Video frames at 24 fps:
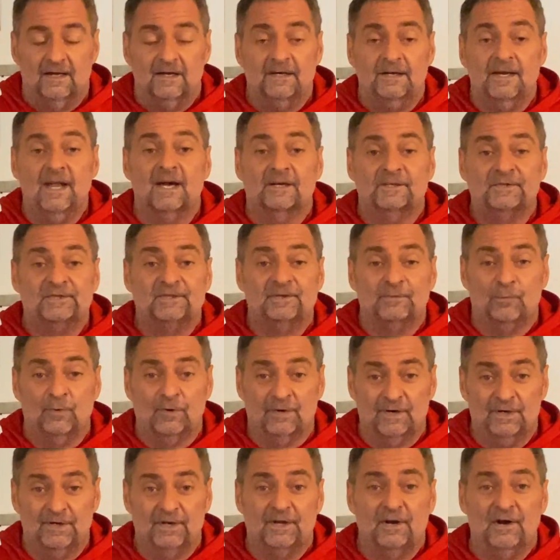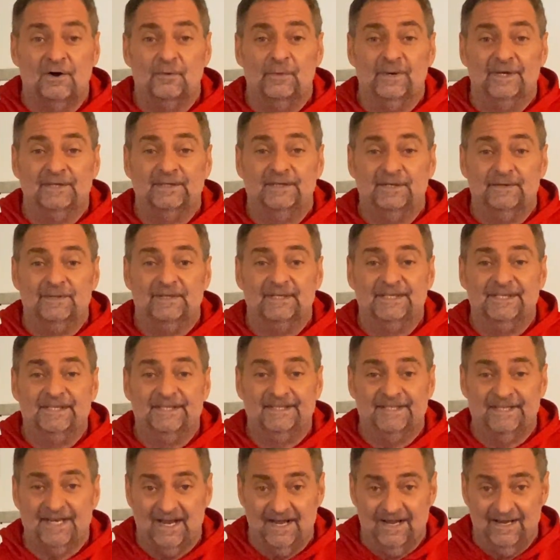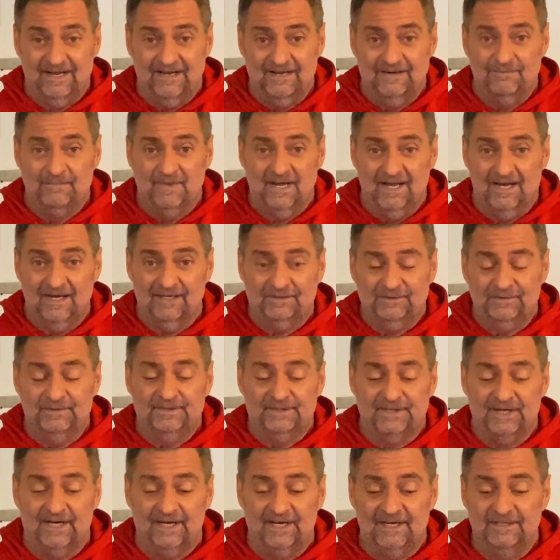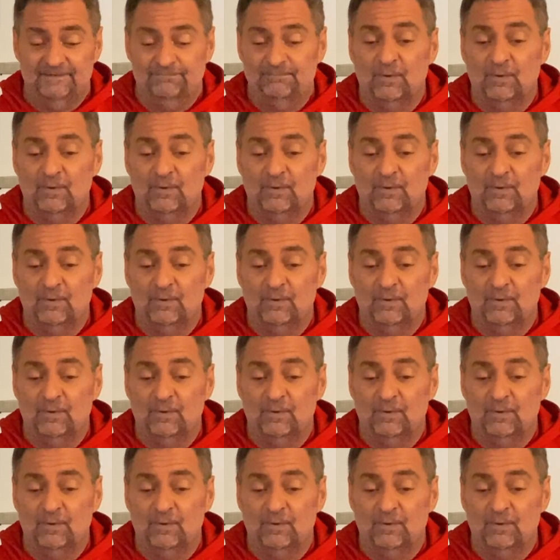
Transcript: Next, we're going to go into the same exercise,